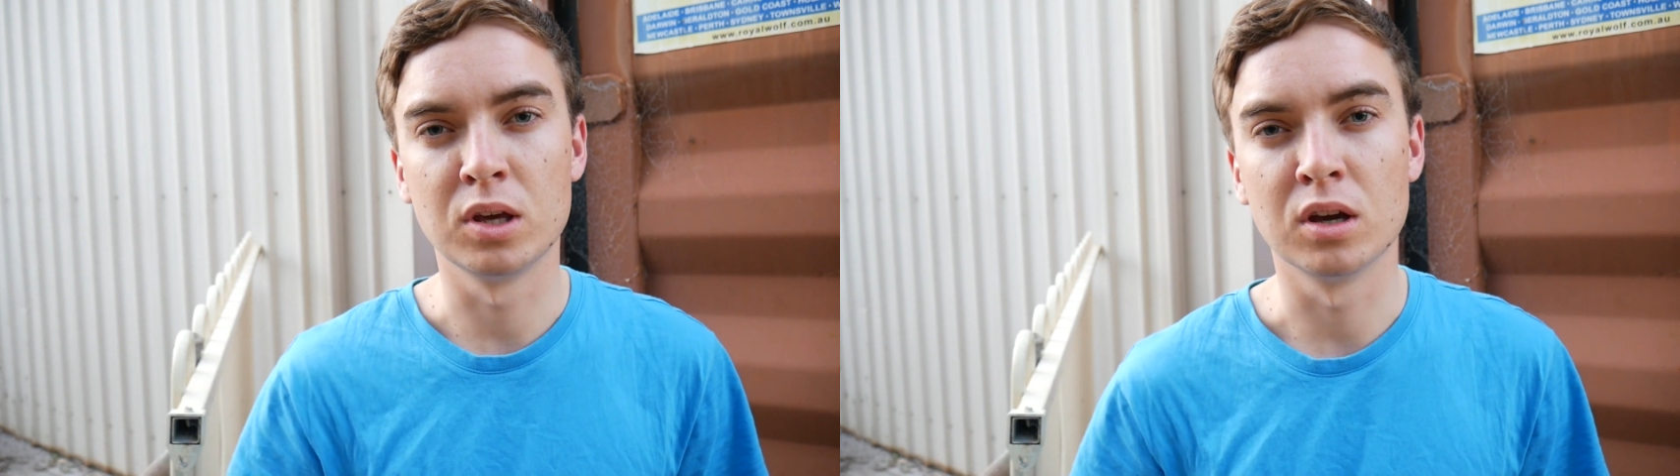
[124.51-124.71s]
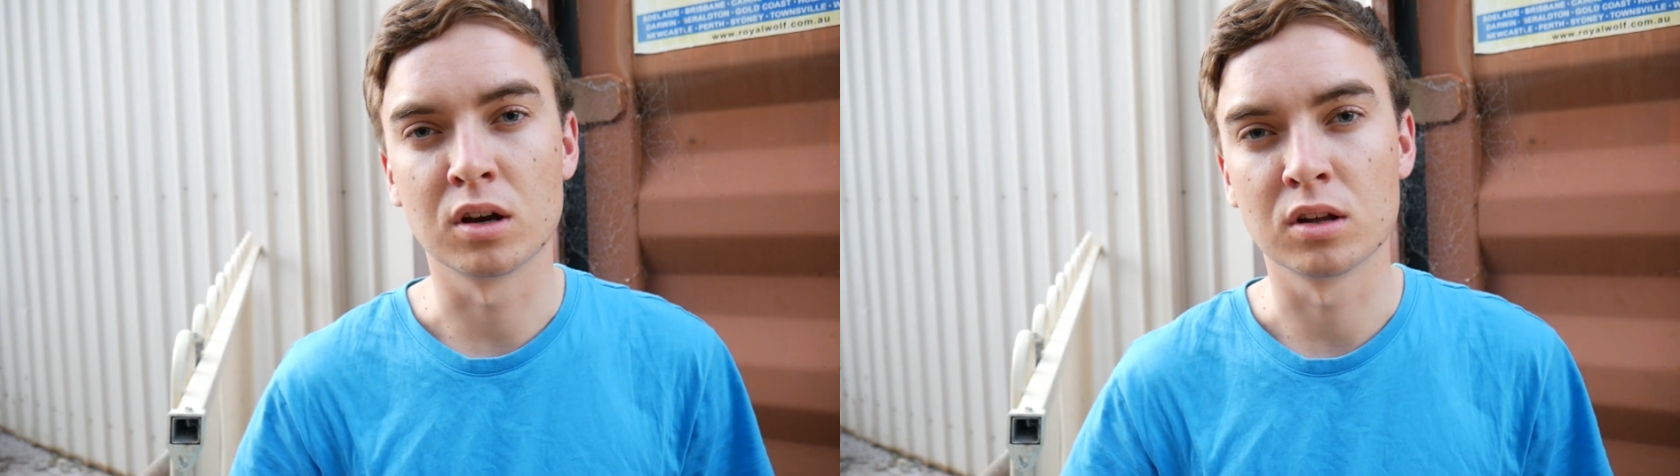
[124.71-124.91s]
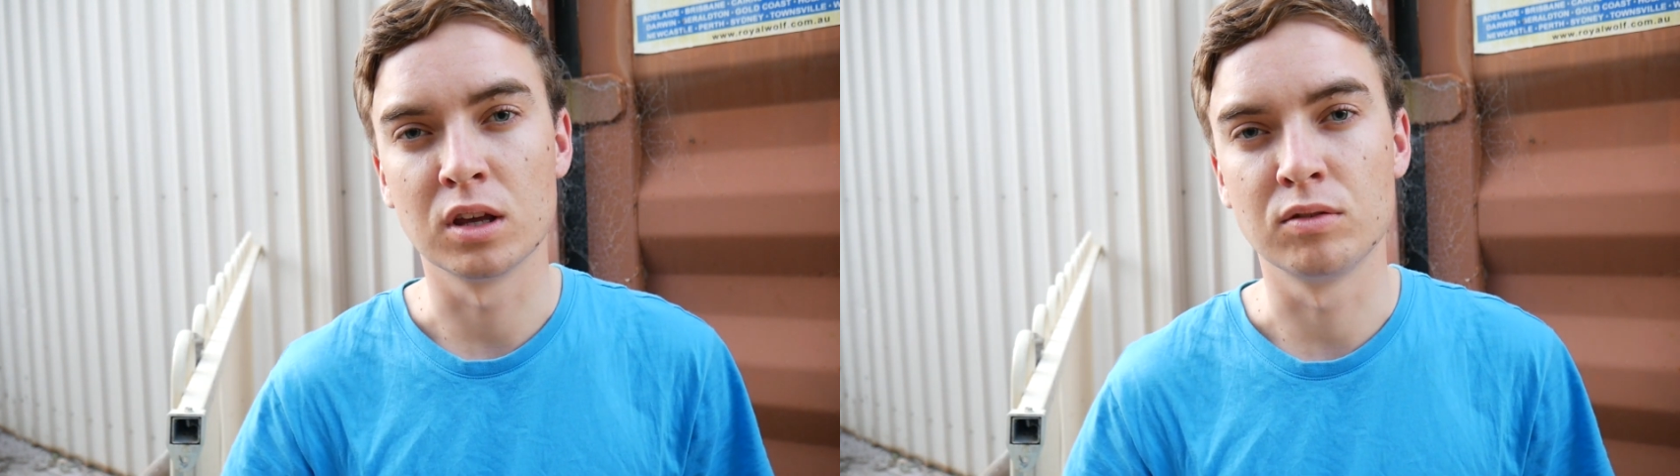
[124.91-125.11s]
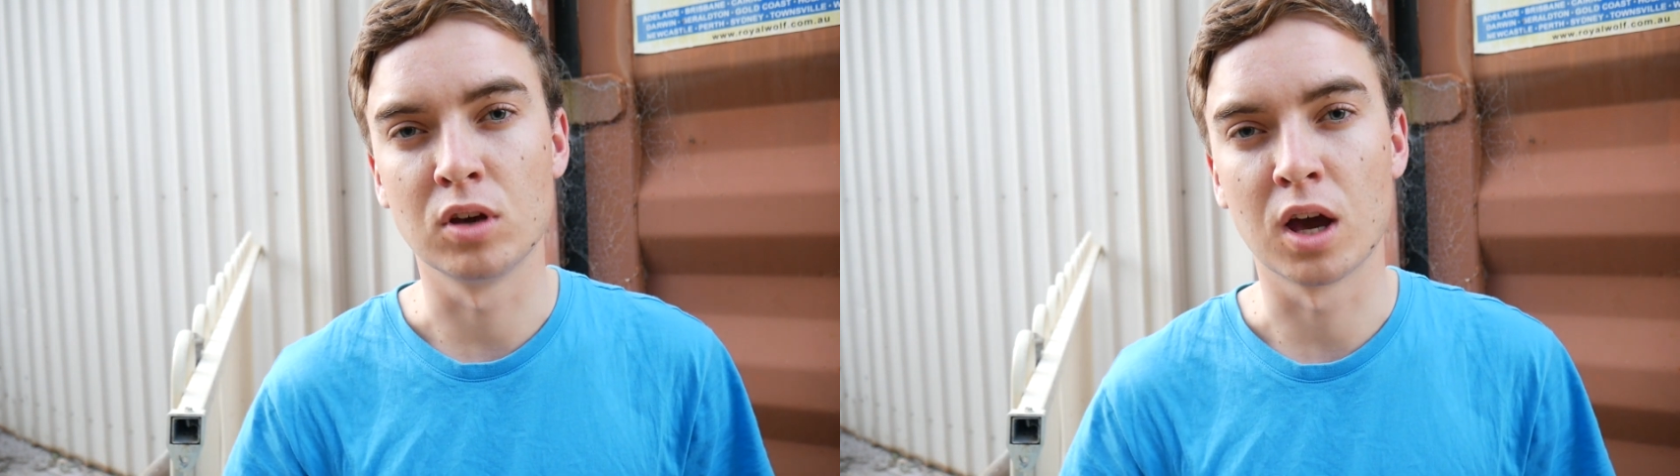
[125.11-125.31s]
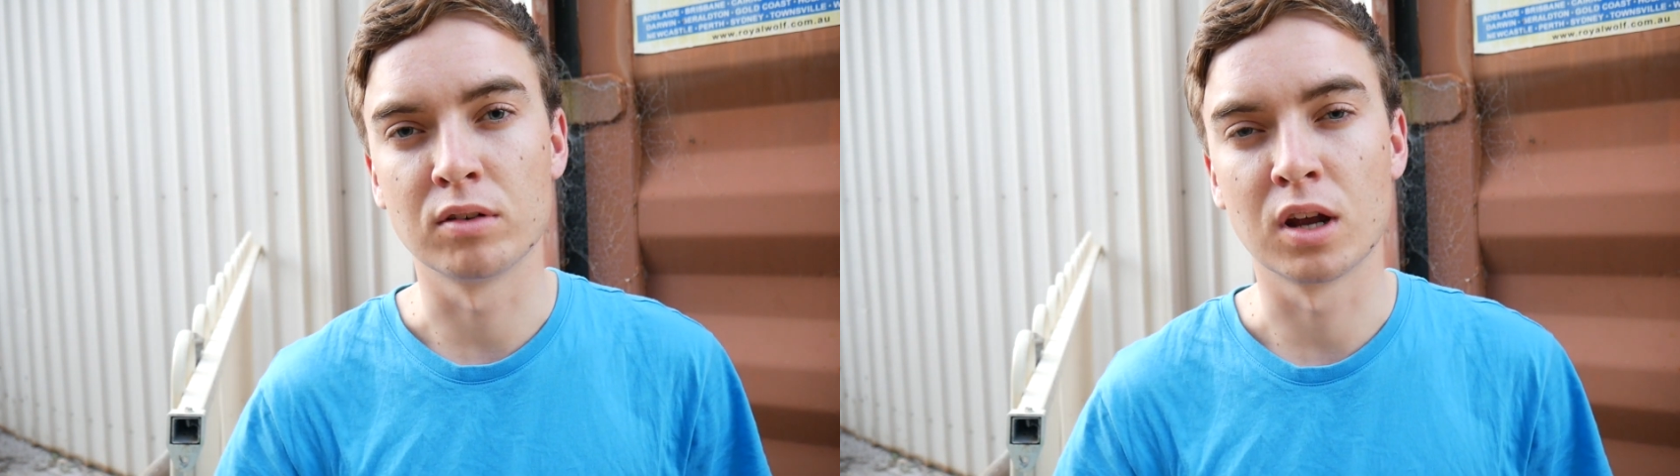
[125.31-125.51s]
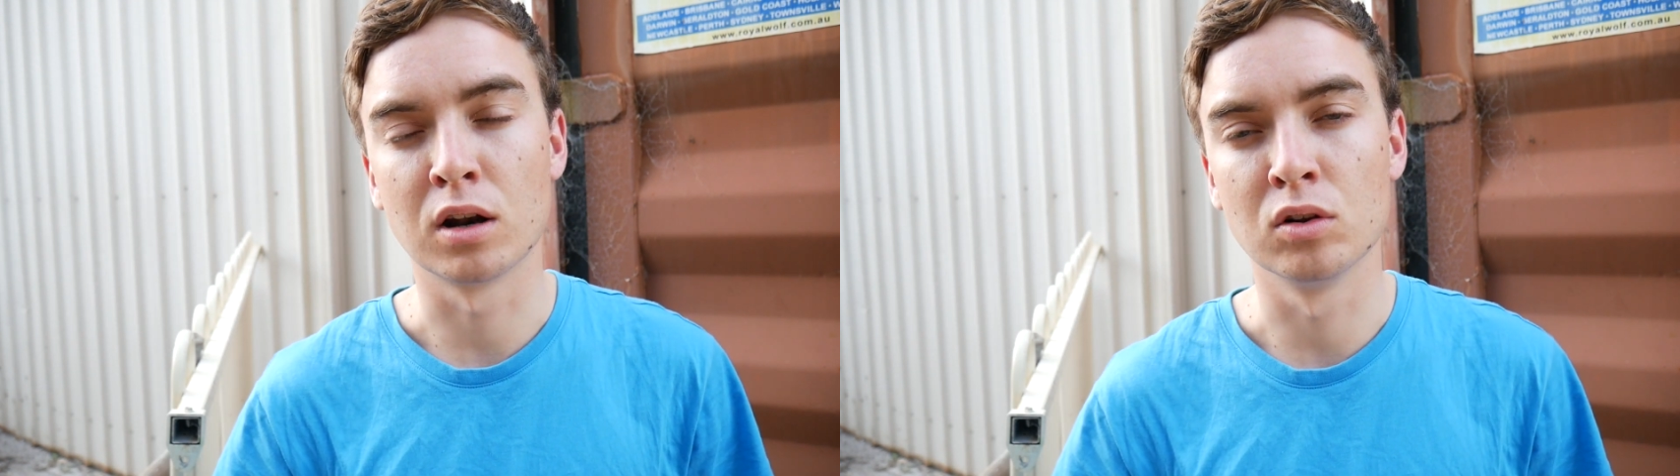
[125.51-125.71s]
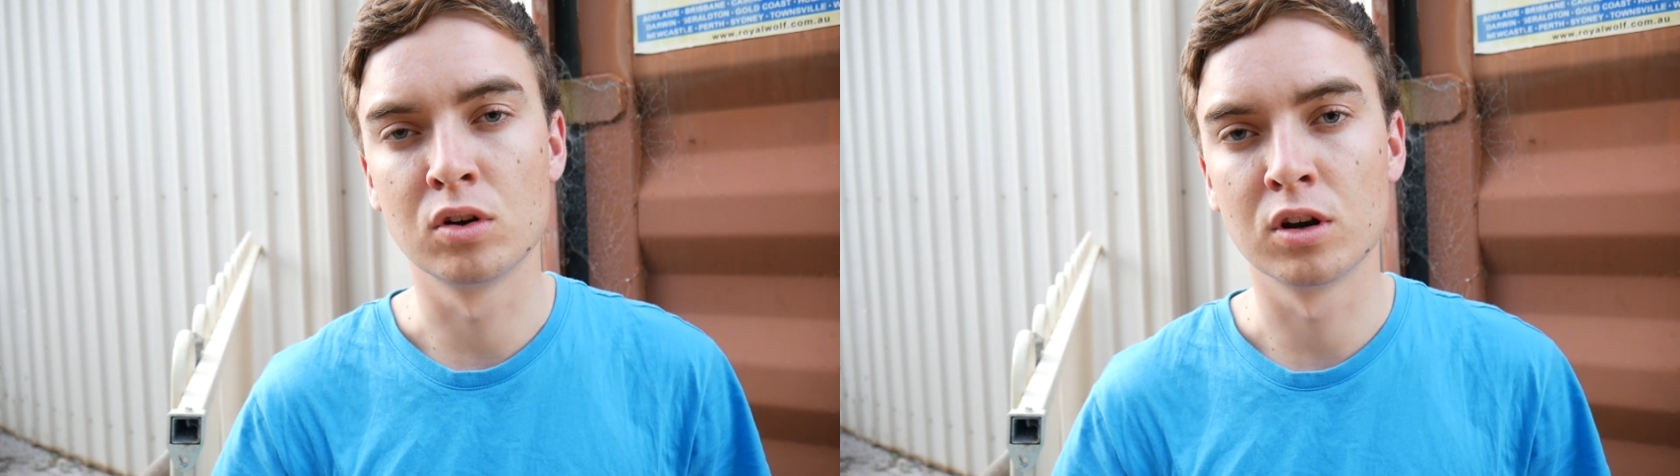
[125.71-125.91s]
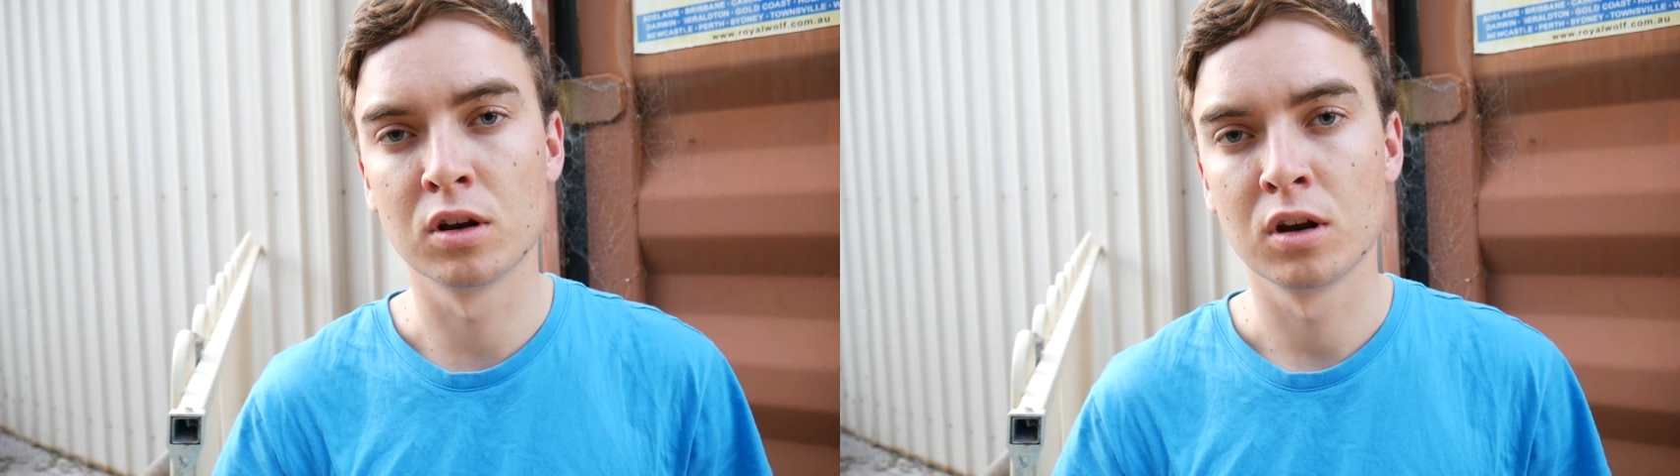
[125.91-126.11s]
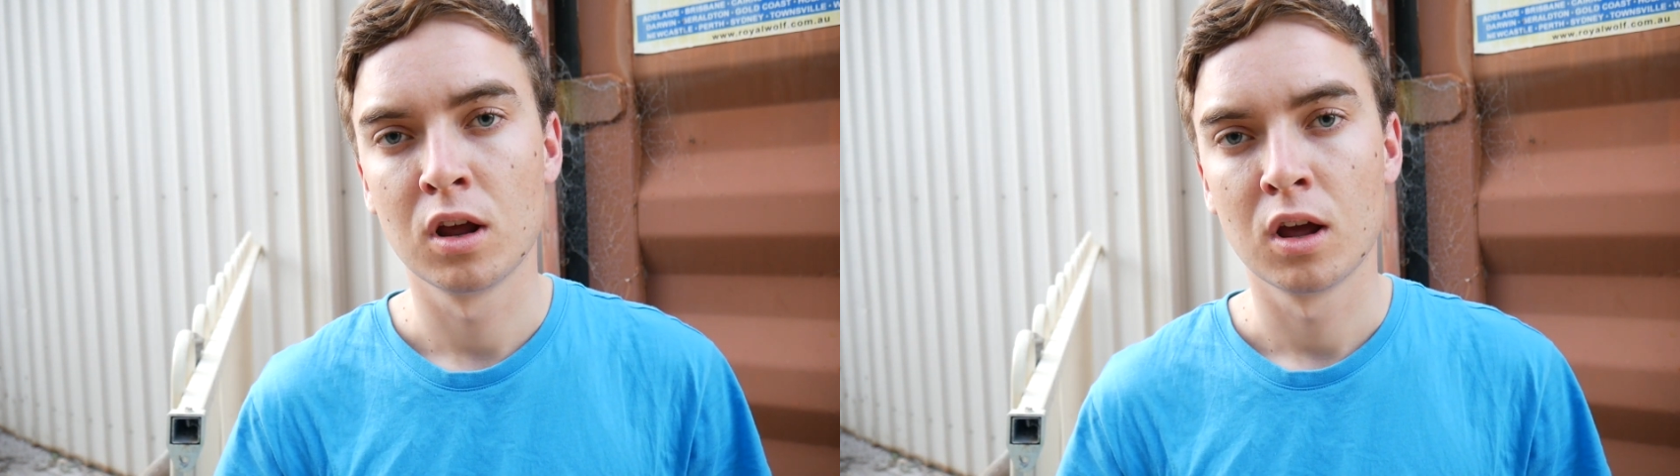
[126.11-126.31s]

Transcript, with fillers: here if you haven't had a look at it.